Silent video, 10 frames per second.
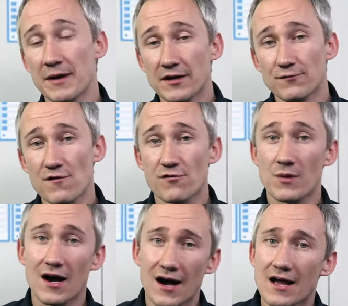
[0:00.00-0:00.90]
benefit
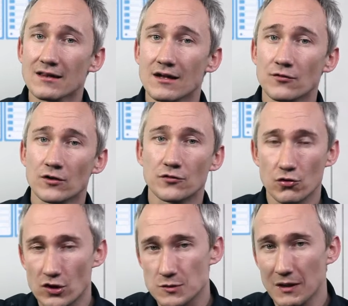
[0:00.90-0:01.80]
from a high level of
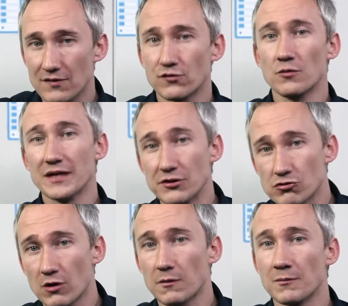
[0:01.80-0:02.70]
cross-platform
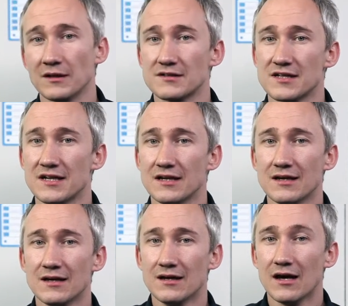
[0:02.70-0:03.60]
interoperability,
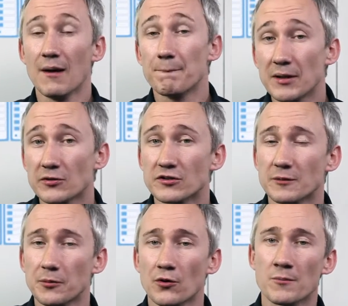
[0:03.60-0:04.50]
and build and
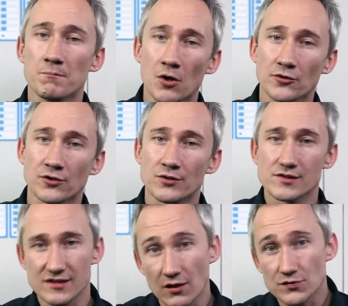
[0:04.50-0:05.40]
deploy modern,
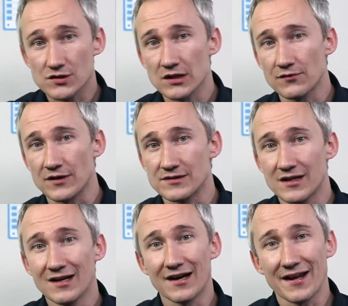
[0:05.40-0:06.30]
self-service,
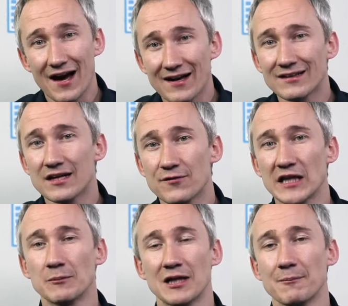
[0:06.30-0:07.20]
and highly
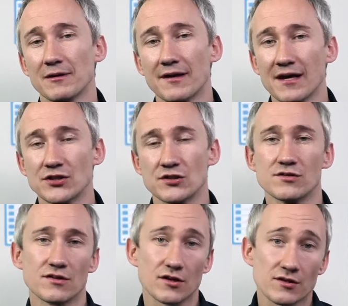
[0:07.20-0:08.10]
available
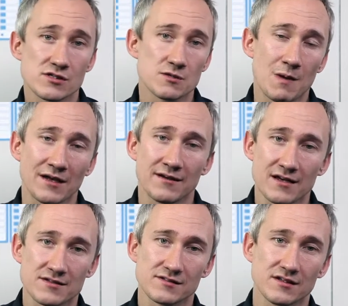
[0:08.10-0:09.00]
applications that can span
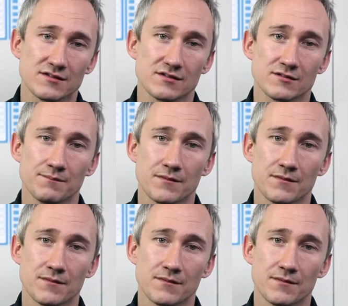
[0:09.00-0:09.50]
data centers.